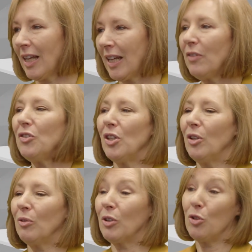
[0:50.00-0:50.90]
gives
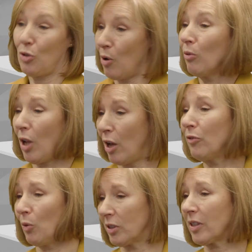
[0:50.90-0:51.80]
you control
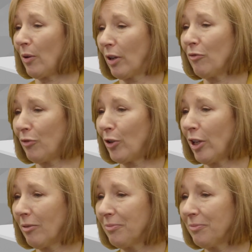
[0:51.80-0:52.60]
over what's going on for you.